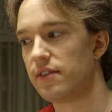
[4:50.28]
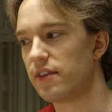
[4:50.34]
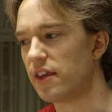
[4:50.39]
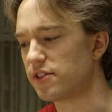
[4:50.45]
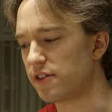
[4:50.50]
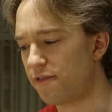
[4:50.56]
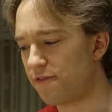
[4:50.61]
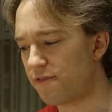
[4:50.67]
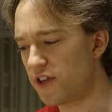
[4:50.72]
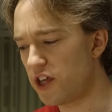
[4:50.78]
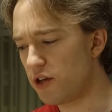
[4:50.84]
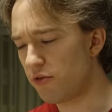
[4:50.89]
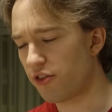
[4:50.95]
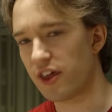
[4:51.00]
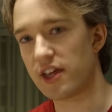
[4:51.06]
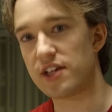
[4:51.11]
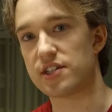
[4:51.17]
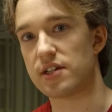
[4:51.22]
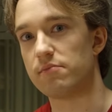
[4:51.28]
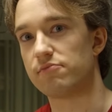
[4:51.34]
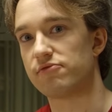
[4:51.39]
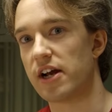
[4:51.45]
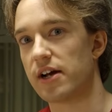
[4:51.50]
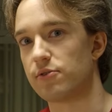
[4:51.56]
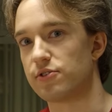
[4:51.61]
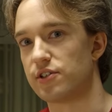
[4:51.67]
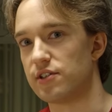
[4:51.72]
There's a few things in
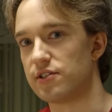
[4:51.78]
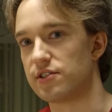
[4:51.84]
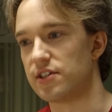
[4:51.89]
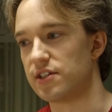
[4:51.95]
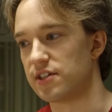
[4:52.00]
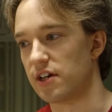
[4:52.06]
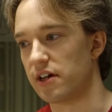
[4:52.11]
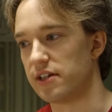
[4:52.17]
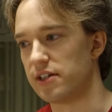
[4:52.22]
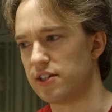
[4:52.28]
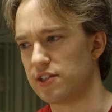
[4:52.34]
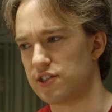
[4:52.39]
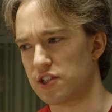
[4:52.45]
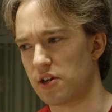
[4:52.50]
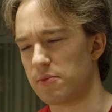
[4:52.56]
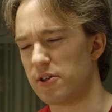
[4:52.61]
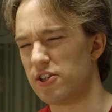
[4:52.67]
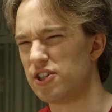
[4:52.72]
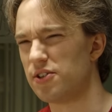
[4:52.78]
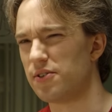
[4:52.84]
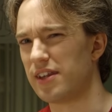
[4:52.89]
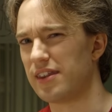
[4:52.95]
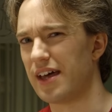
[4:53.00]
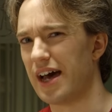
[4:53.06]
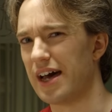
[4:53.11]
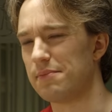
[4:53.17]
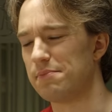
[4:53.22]
browsers designed to stop you
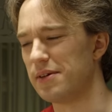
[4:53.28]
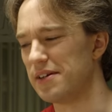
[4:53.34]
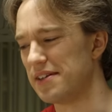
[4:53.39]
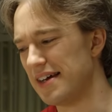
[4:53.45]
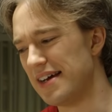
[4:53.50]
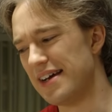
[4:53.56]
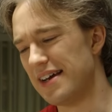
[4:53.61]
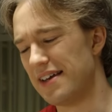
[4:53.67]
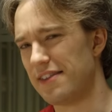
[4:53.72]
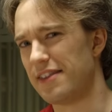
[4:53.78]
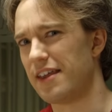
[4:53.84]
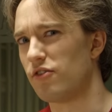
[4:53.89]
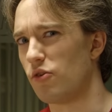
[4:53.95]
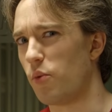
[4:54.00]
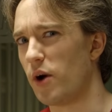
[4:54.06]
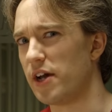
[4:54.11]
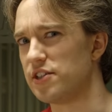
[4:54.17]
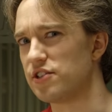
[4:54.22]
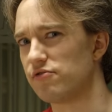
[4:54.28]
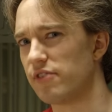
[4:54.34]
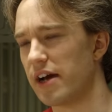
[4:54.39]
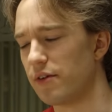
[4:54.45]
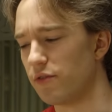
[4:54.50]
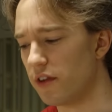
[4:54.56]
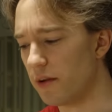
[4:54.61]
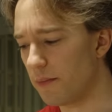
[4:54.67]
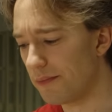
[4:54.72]
doing that, but there are ways
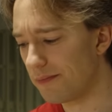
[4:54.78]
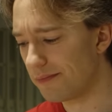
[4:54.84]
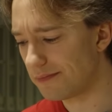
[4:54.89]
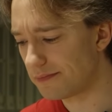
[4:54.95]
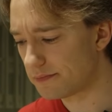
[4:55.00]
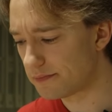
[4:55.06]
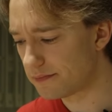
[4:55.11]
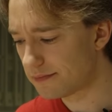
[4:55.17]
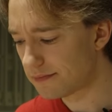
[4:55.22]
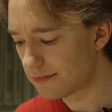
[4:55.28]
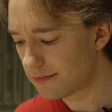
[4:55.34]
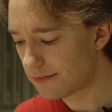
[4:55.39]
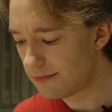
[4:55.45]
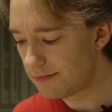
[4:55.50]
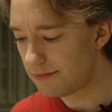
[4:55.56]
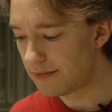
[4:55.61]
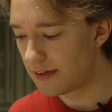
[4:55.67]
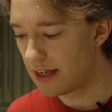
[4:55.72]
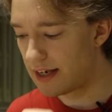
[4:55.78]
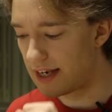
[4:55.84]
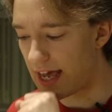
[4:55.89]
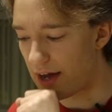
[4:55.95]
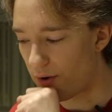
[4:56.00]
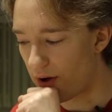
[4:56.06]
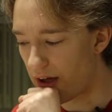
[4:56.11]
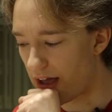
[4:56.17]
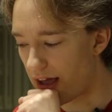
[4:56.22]
around them.
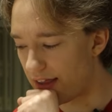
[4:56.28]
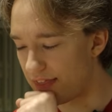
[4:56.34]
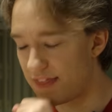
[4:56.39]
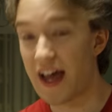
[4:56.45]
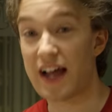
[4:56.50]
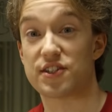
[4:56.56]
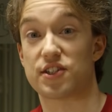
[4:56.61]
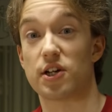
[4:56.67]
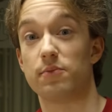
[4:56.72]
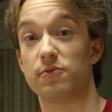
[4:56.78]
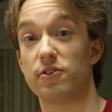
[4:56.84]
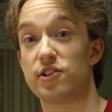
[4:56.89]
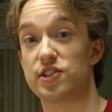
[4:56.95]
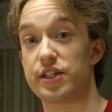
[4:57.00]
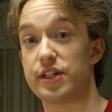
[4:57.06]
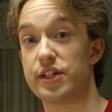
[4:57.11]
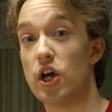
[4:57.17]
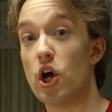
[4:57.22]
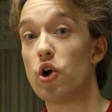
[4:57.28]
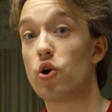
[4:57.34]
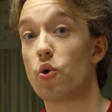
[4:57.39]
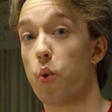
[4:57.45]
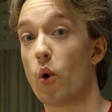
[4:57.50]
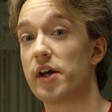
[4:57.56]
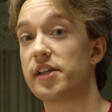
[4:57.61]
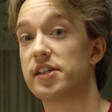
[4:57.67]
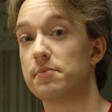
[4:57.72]
Now, that's obviously
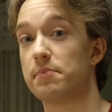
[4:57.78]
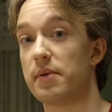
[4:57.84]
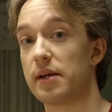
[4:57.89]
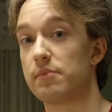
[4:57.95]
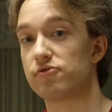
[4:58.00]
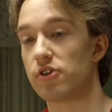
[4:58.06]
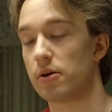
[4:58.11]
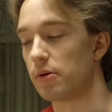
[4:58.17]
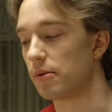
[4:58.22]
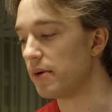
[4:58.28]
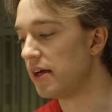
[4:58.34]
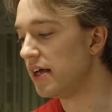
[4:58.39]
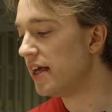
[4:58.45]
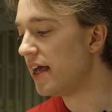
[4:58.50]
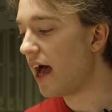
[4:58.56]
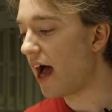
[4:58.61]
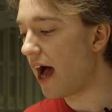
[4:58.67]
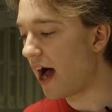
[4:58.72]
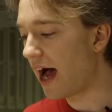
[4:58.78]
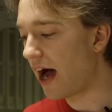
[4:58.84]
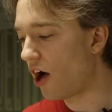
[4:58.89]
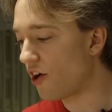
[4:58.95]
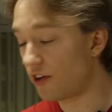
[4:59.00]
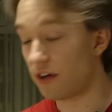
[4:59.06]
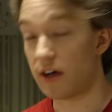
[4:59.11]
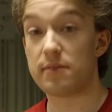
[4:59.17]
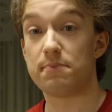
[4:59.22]
quite a big problem.
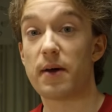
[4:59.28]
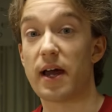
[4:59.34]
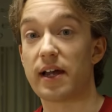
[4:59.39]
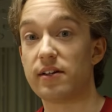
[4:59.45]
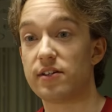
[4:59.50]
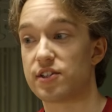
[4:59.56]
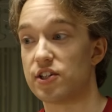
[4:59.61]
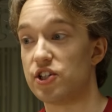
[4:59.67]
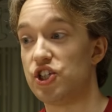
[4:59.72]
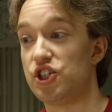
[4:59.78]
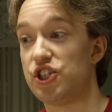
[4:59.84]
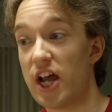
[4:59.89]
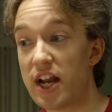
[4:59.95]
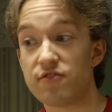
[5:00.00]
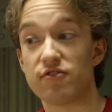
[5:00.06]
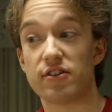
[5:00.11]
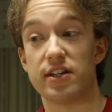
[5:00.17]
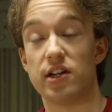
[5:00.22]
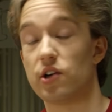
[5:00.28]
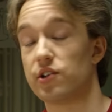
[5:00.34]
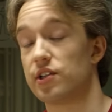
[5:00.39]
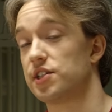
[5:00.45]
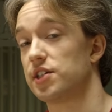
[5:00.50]
Online banks are generally not